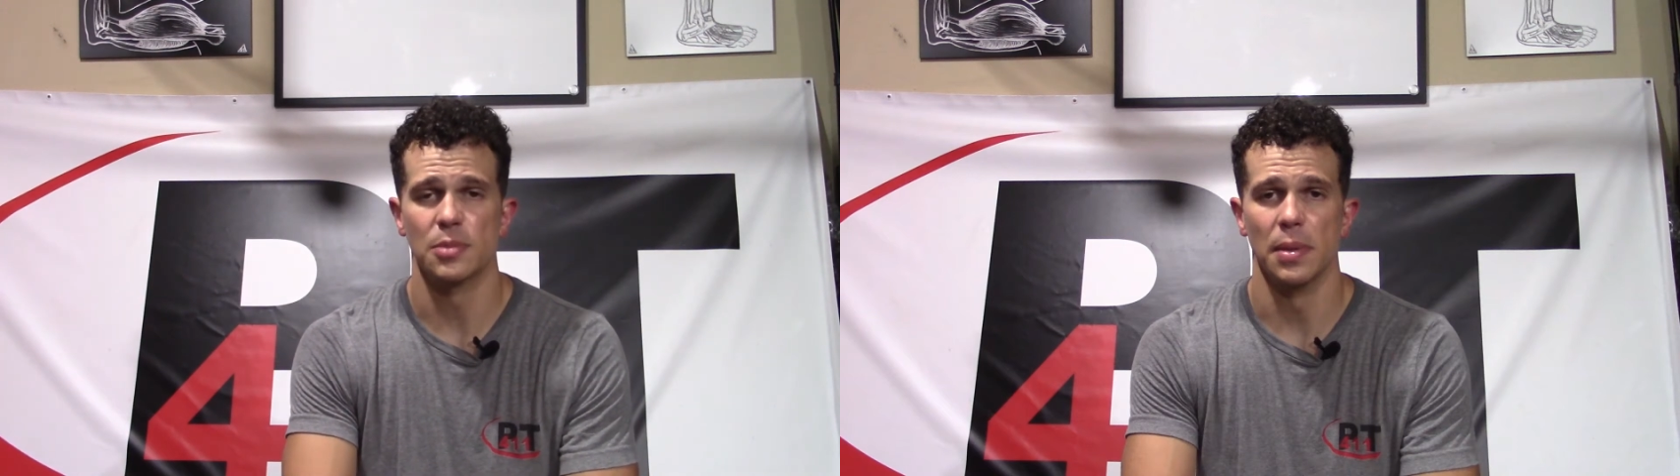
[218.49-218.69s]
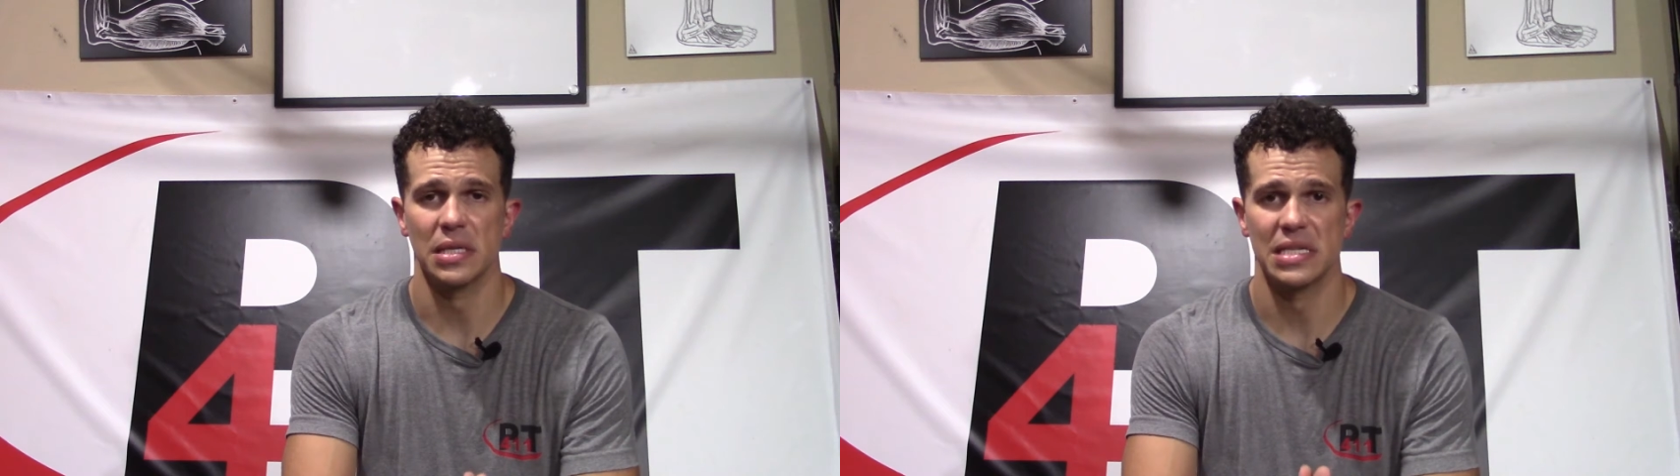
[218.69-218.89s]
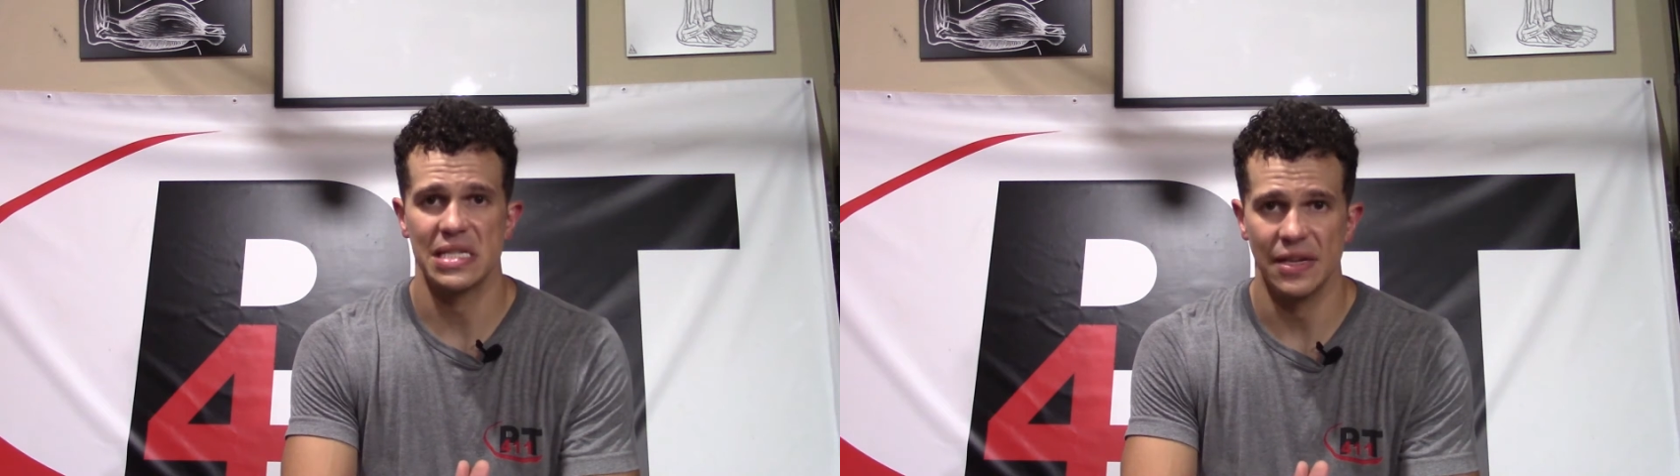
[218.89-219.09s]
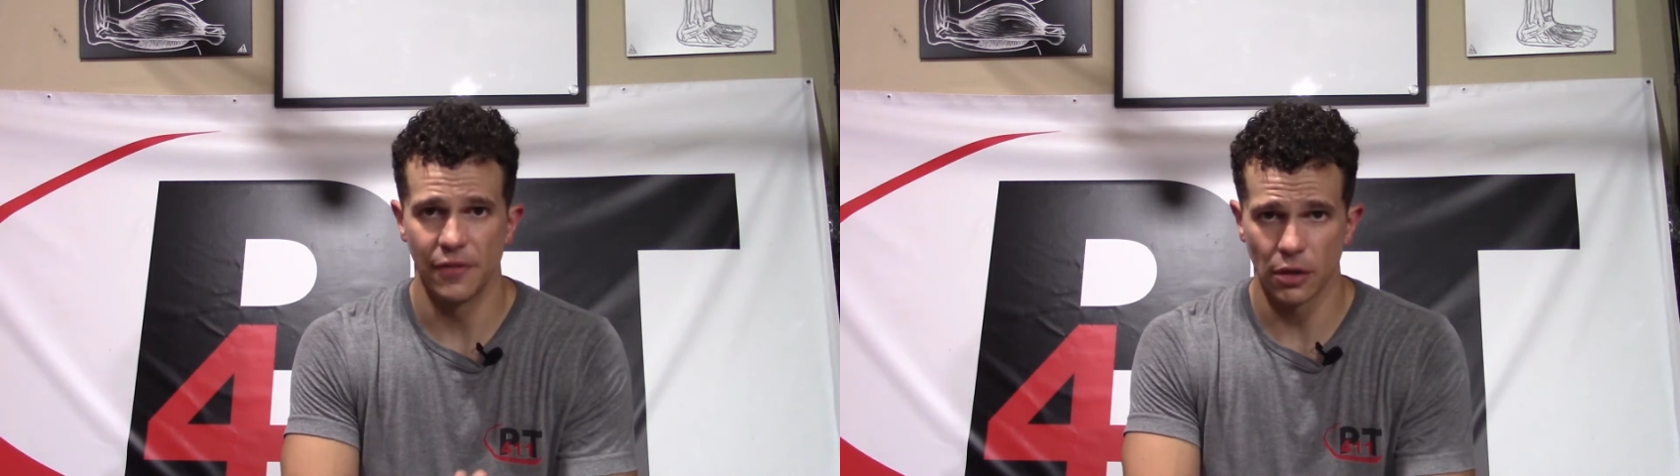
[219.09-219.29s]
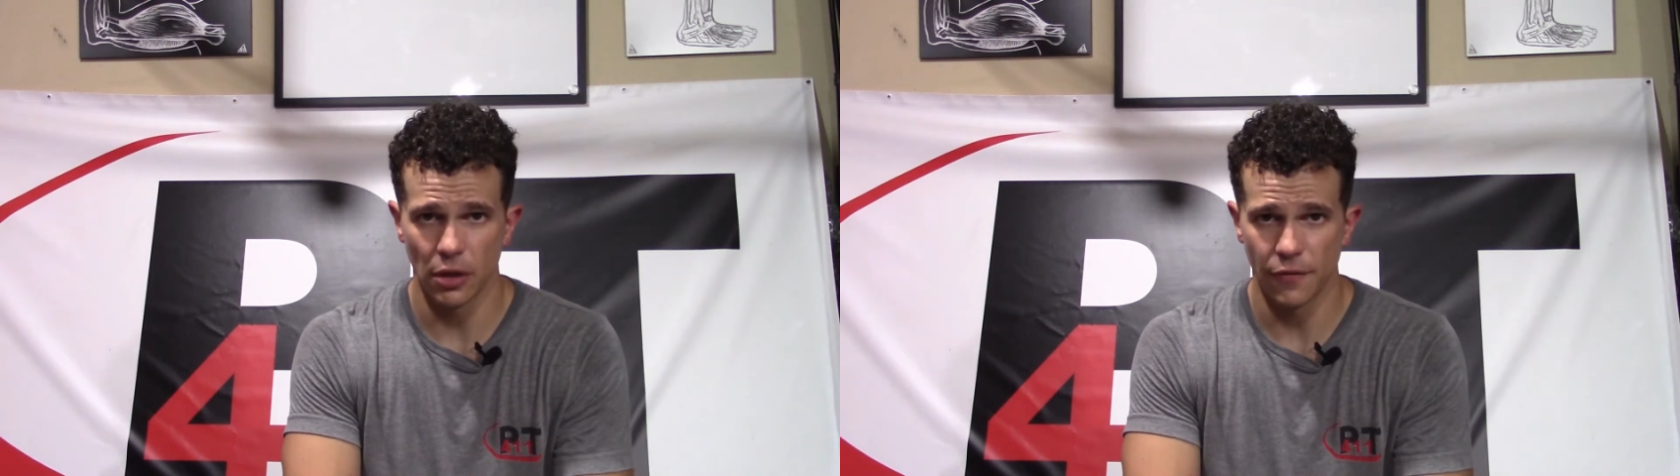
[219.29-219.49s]

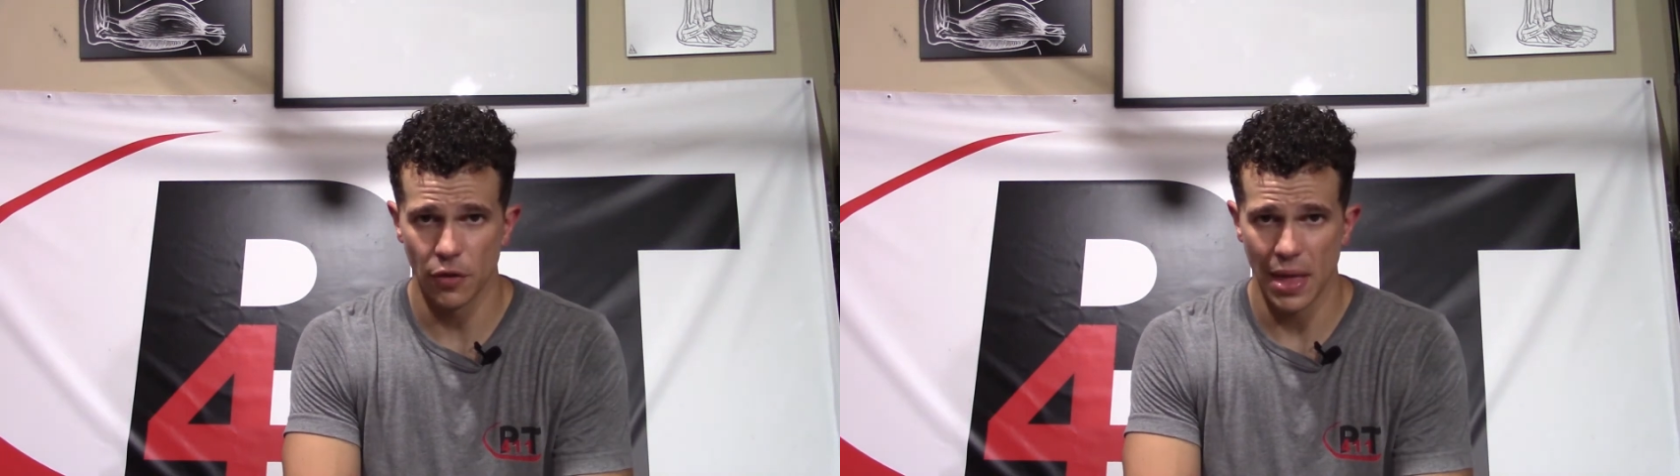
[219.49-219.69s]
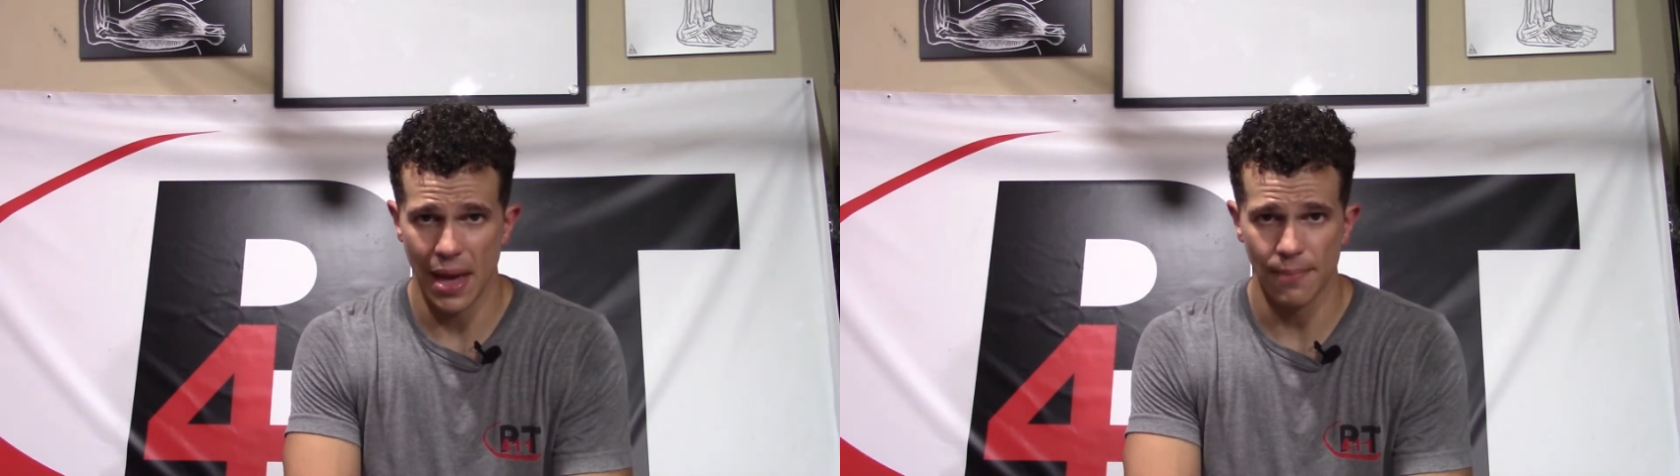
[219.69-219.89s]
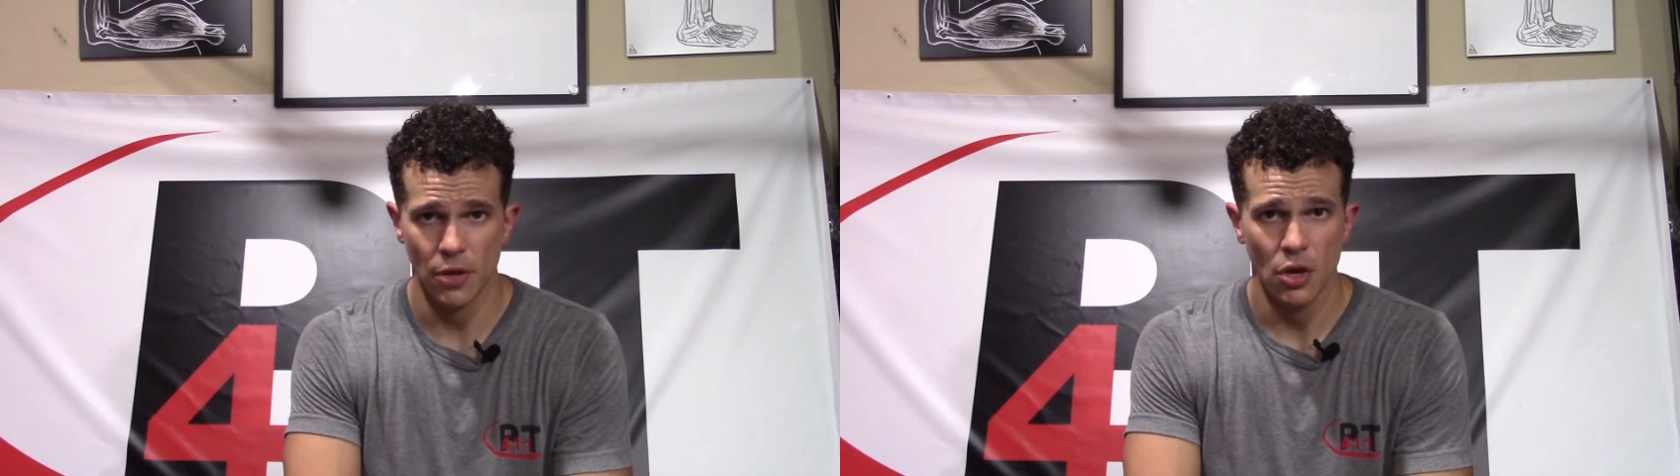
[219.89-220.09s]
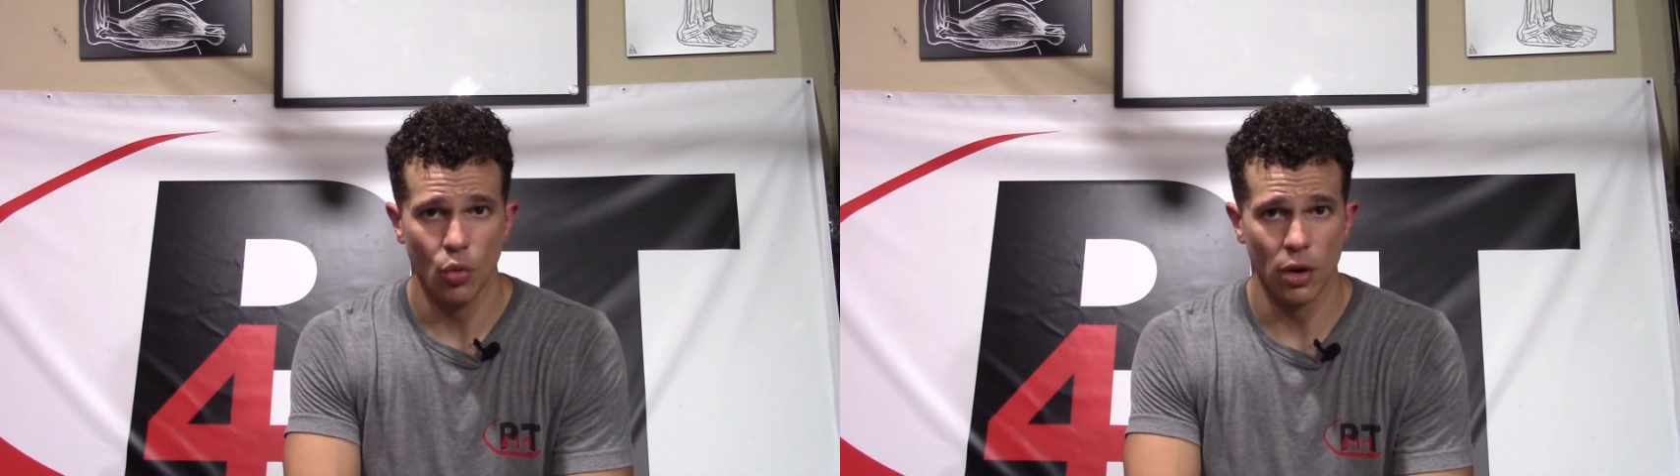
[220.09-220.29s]
specifically for that,